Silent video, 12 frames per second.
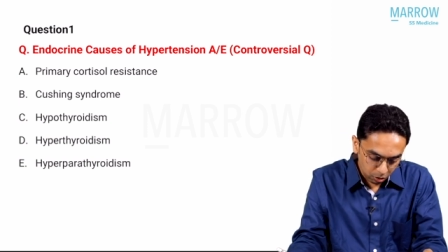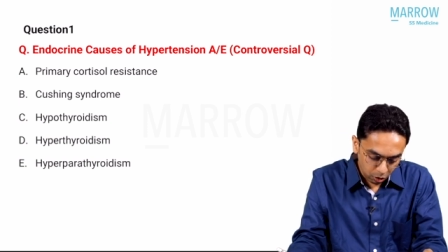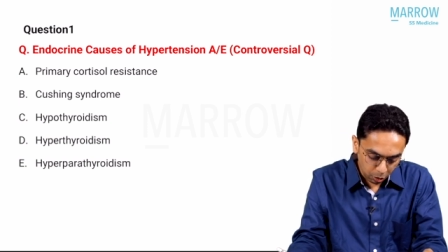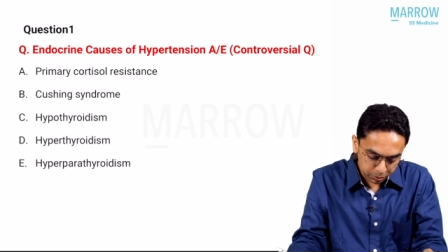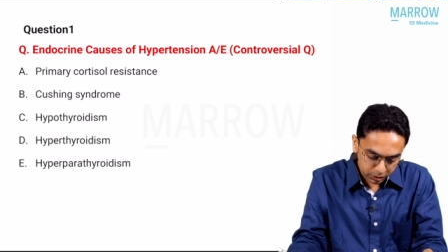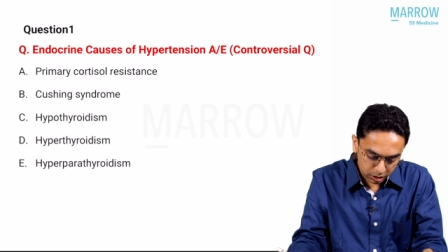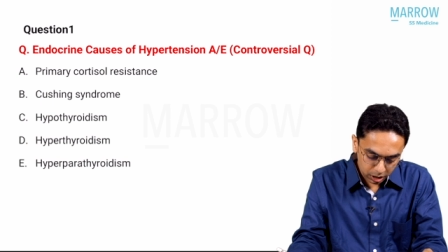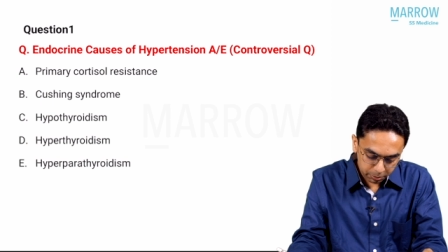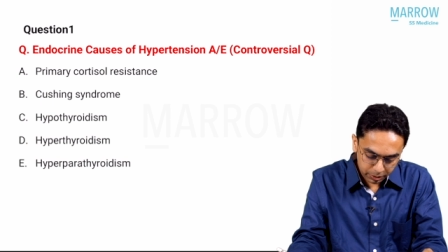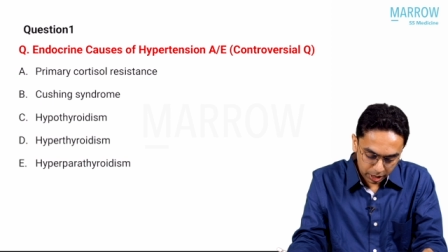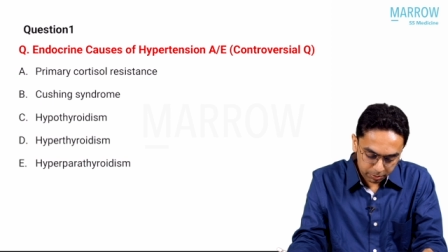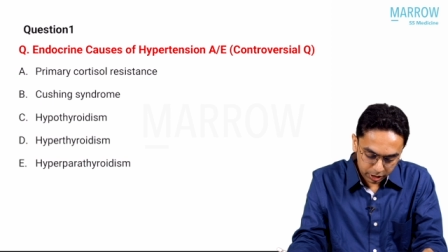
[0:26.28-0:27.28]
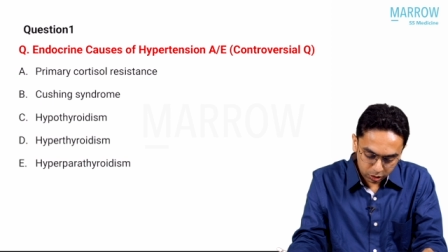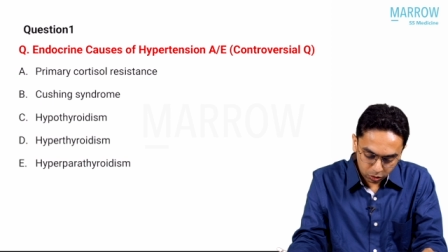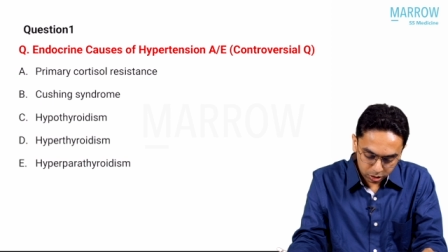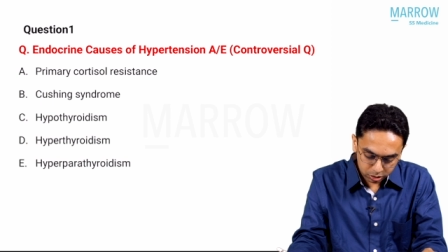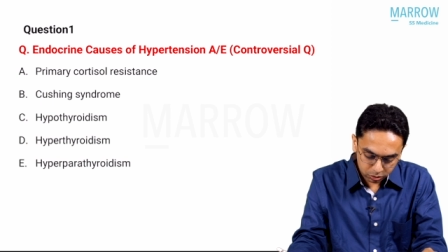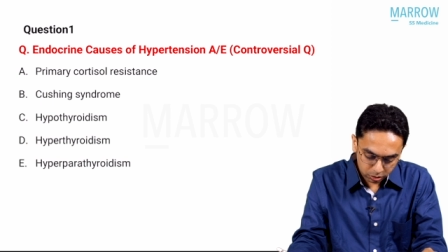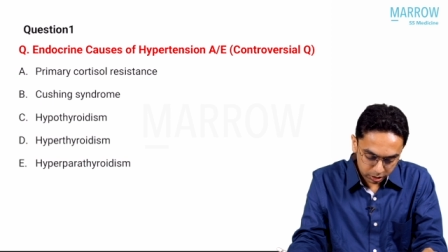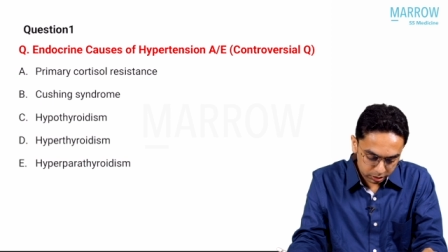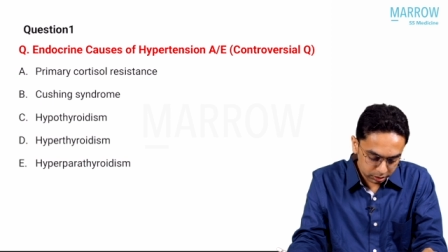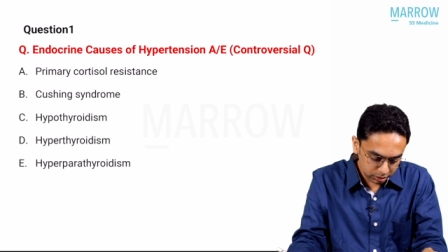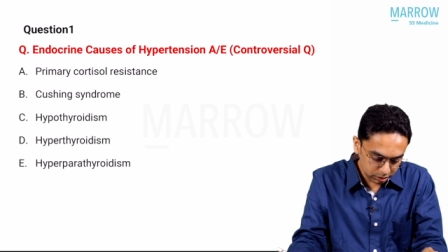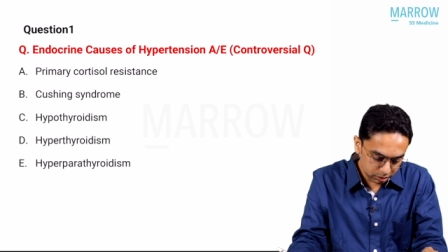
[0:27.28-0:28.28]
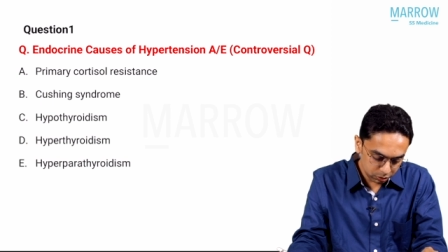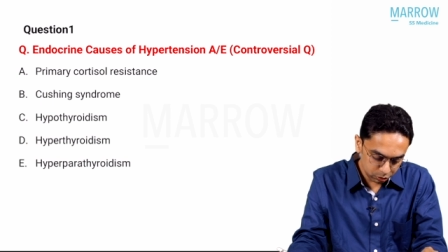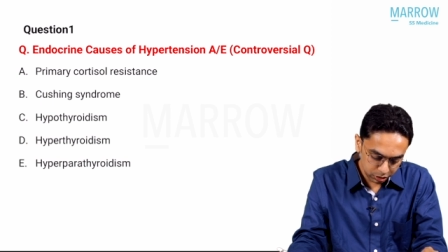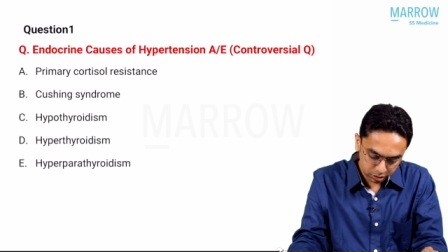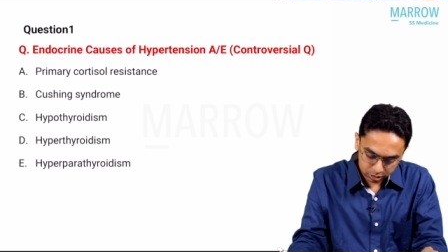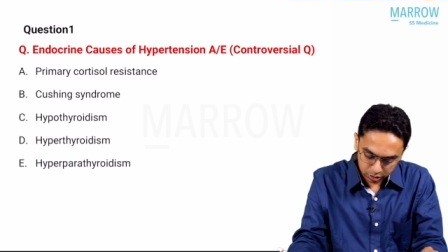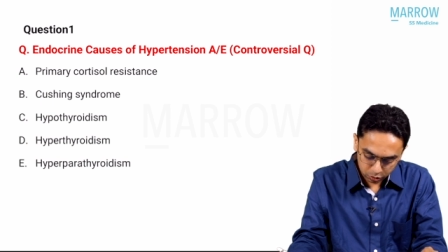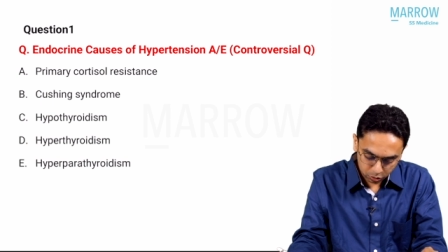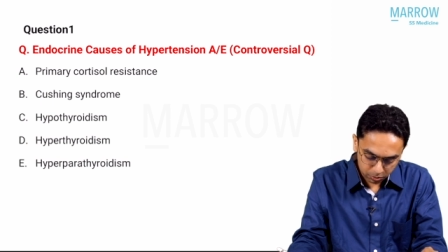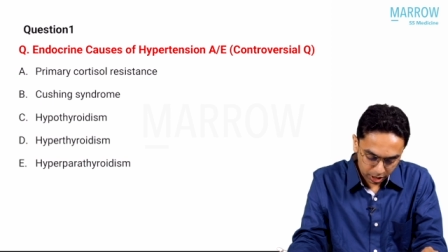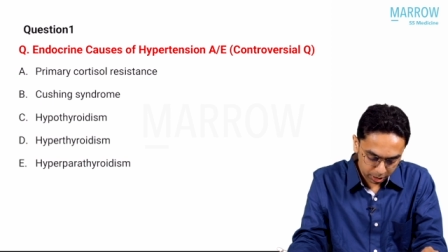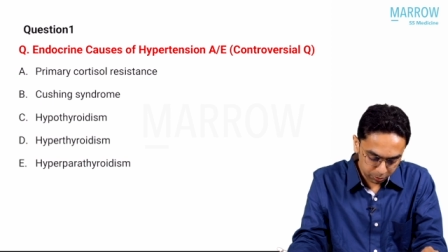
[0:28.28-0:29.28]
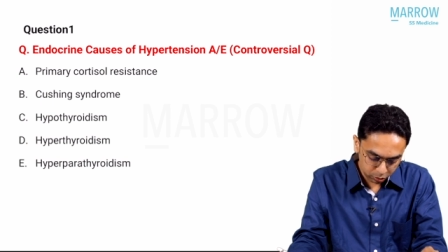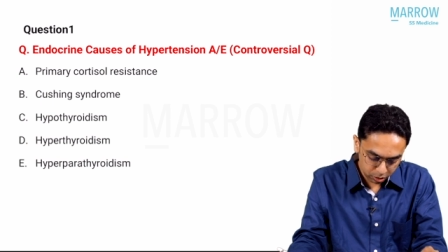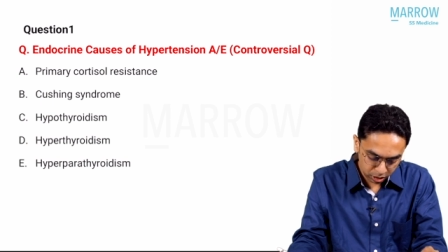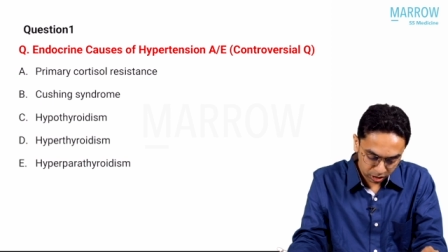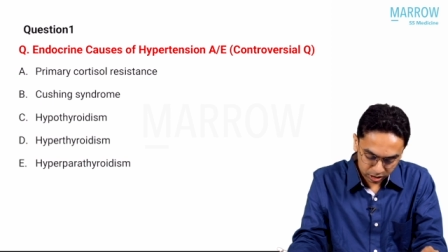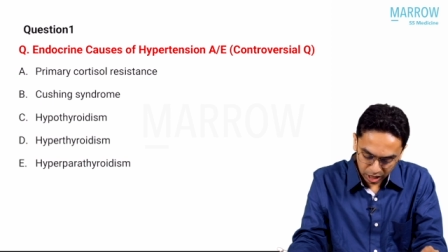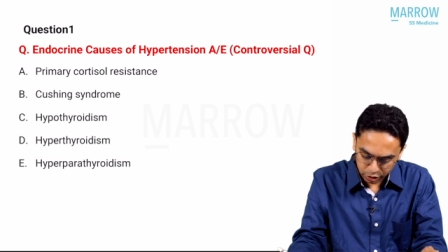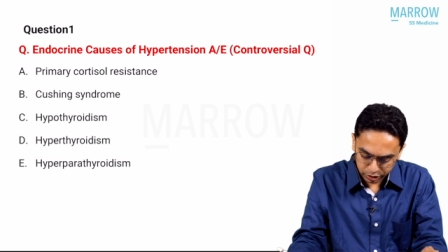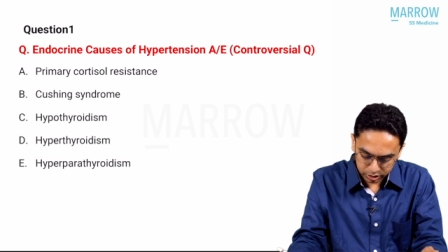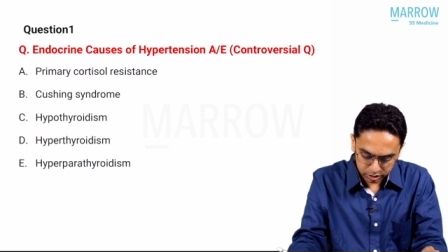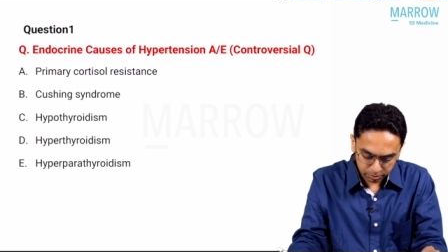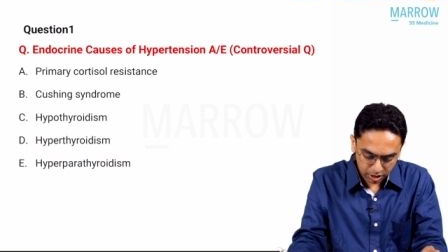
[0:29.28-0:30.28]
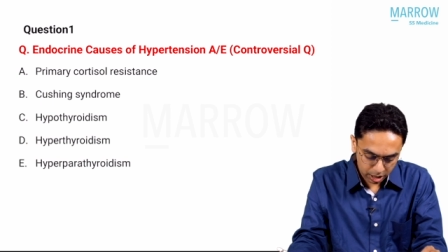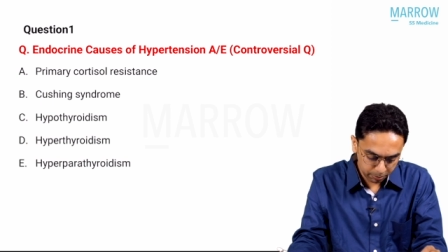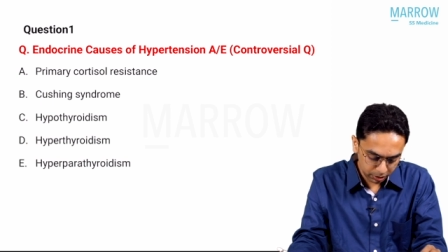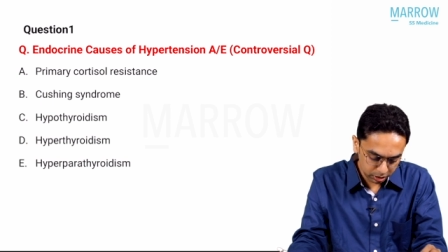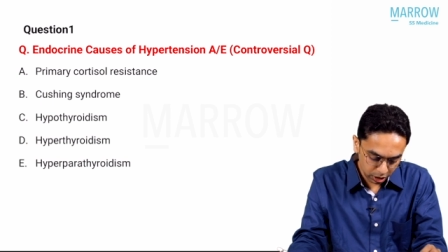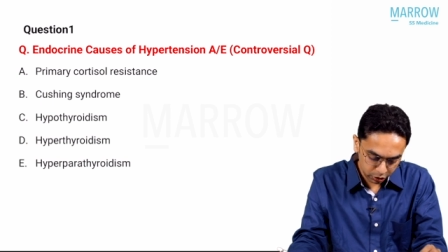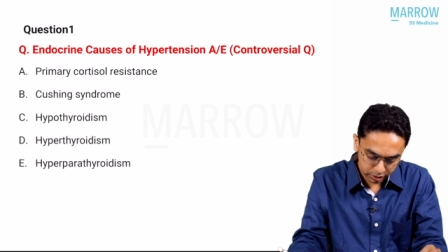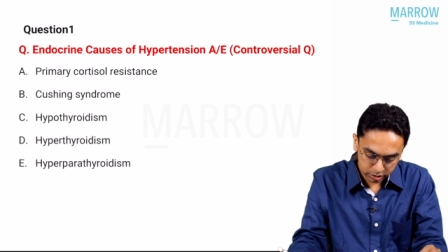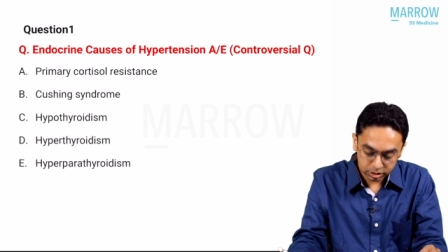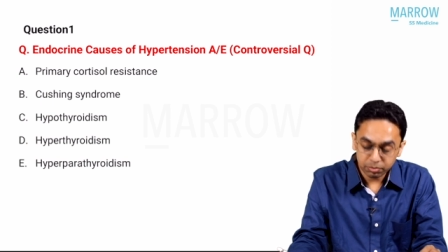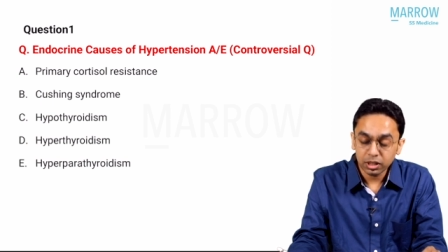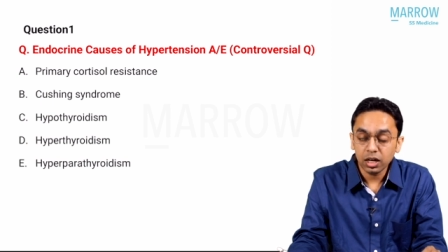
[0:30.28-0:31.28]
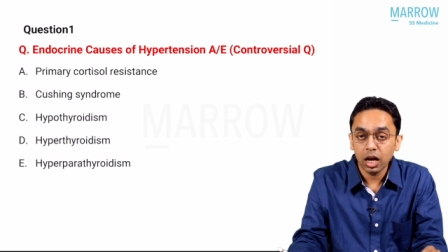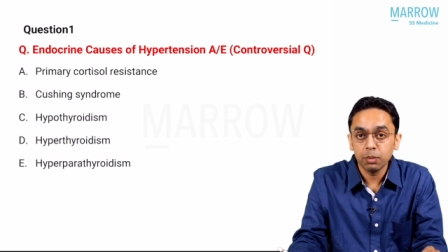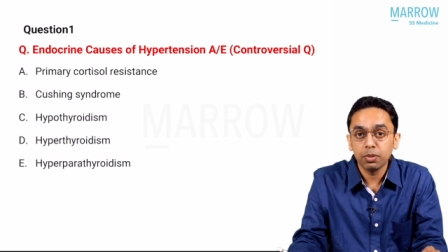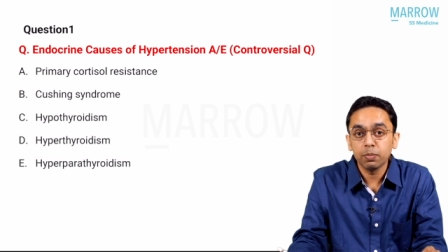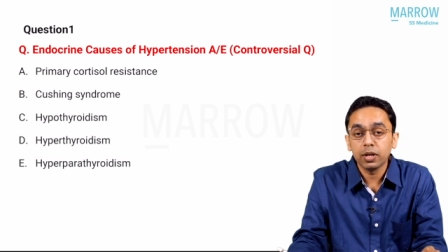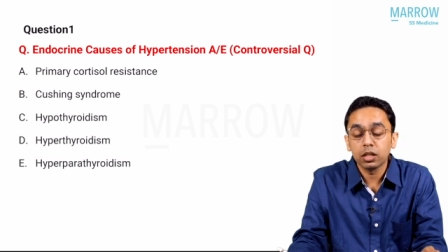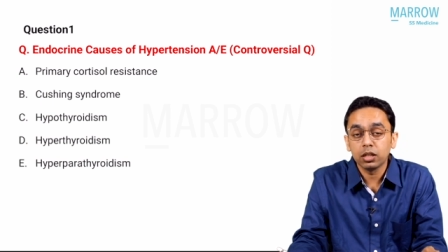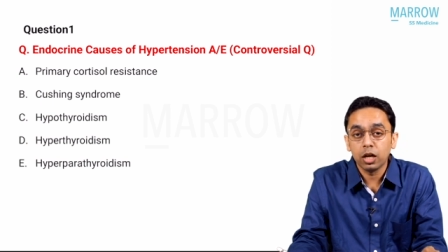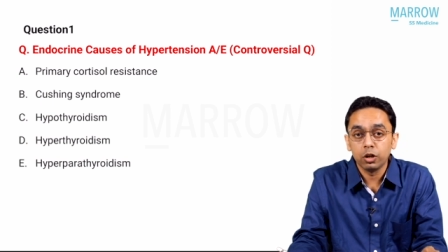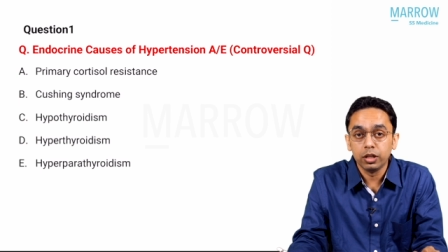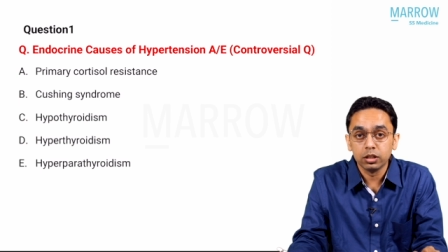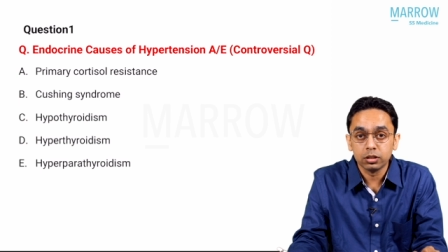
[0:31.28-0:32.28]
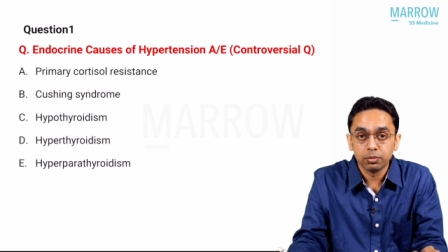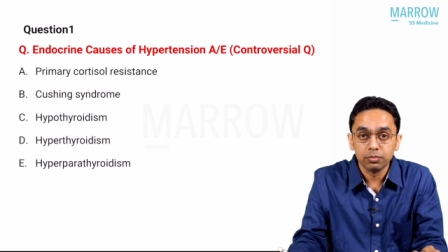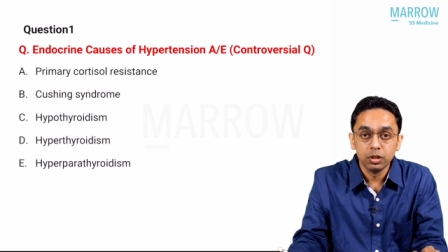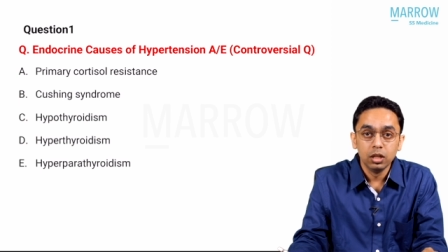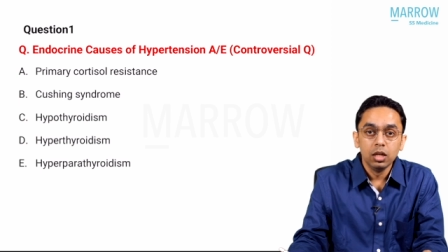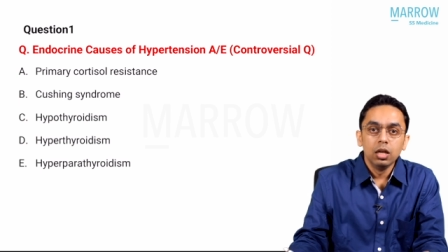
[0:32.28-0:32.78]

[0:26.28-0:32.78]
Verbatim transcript: Option are primary cortisol resistance, Cushing syndrome, hypothyroidism, hyperthyroidism and hyperparathyroidism.